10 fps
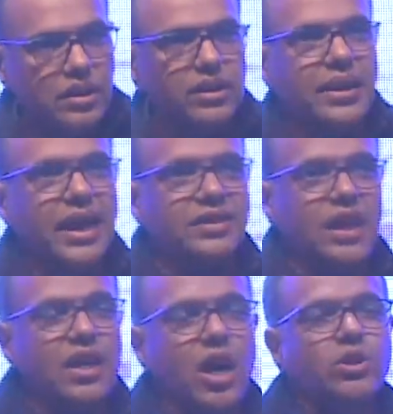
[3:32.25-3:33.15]
tax
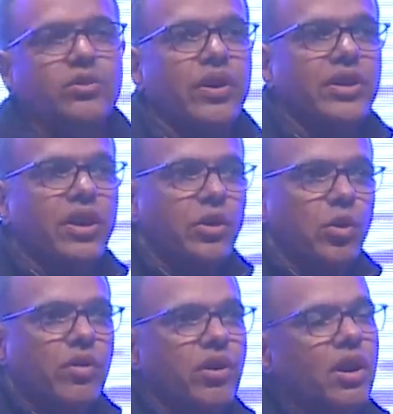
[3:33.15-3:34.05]
accounts for your
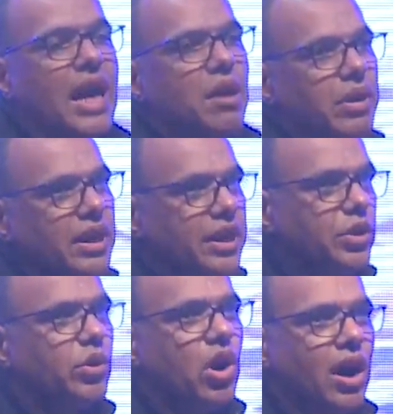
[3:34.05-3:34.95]
overall liability.
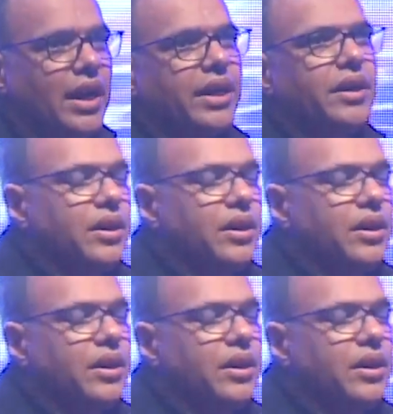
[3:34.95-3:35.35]
You call it